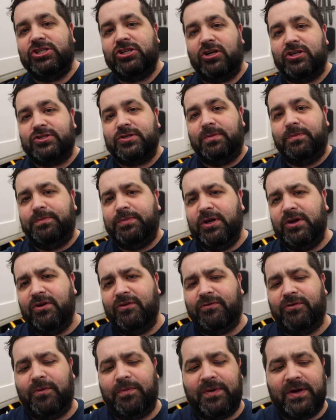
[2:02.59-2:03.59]
She got some
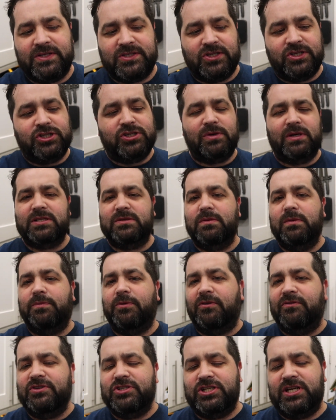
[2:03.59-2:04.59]
beautiful presents. She went to my
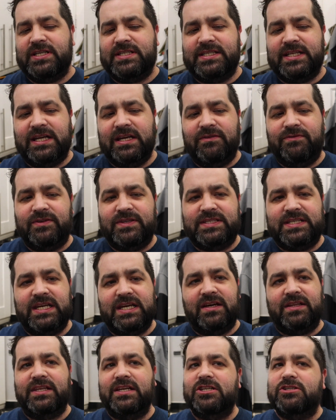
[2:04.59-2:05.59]
brother's yesterday for
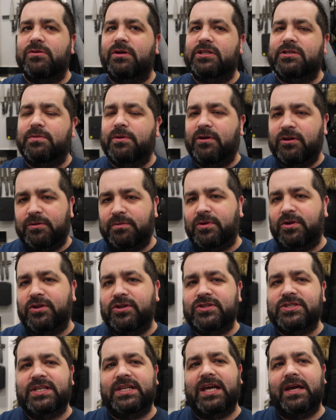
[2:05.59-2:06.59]
tea. I think she went to my other
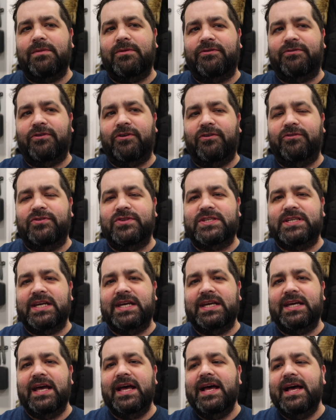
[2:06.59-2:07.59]
brother's the day before for
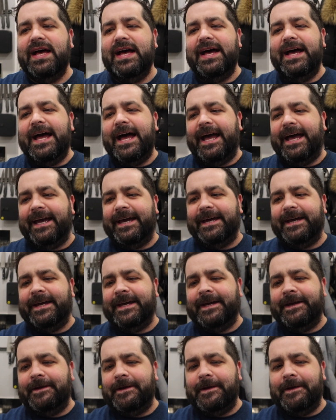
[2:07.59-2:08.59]
tea.
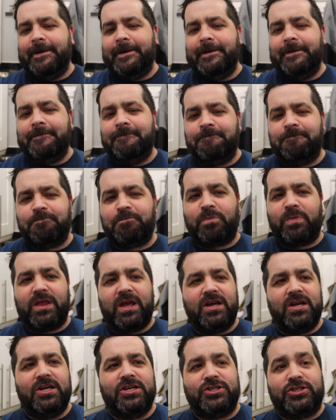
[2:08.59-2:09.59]
Um,
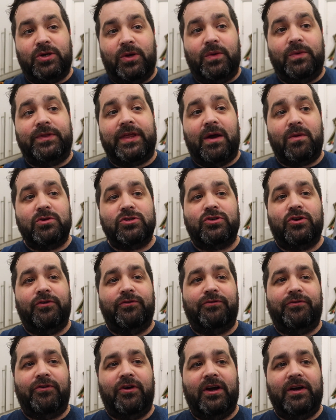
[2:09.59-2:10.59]
so that was
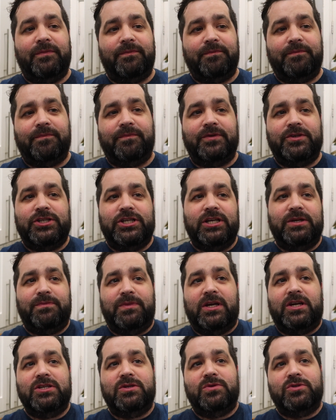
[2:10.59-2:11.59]
good for her. She,
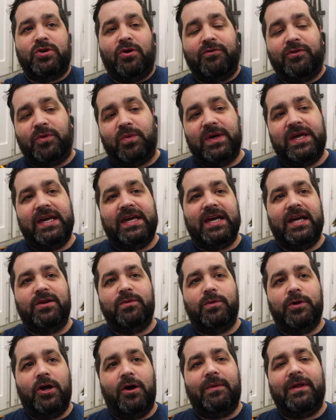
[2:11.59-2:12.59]
because it was over the
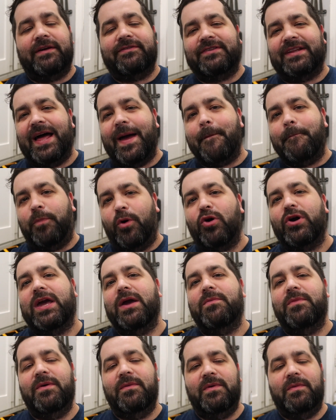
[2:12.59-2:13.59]
weekend, we'd always have to like book
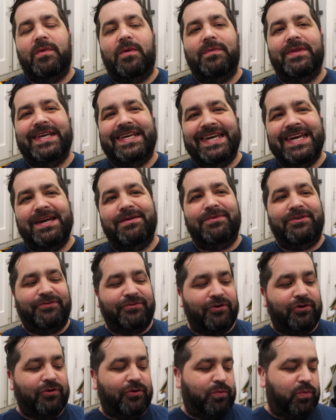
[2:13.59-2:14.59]
in with him on the year
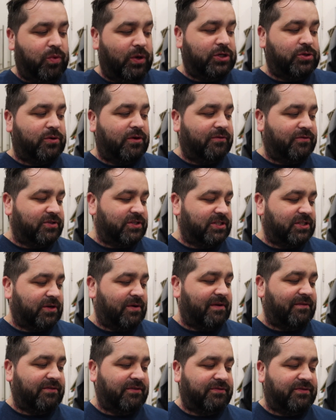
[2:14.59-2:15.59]
before which one of us is going
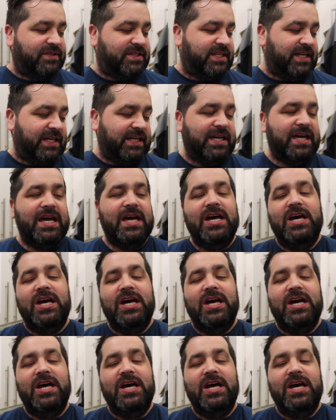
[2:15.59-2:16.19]
to have her for tea.